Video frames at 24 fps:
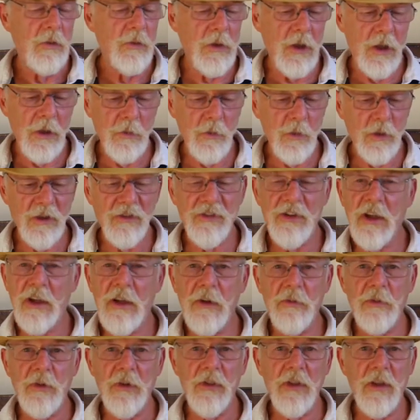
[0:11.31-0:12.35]
Uh, when I say
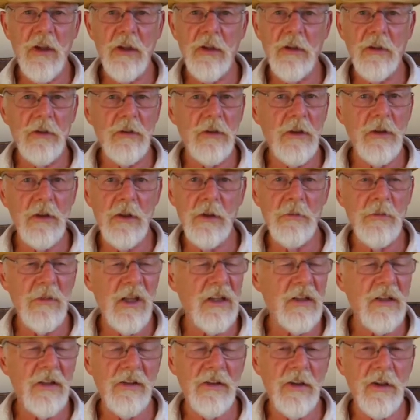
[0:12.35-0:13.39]
everything, um,
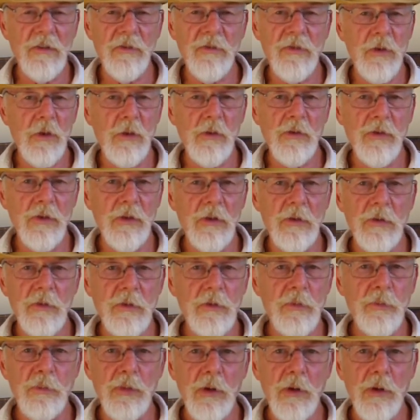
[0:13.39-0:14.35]
editing photos,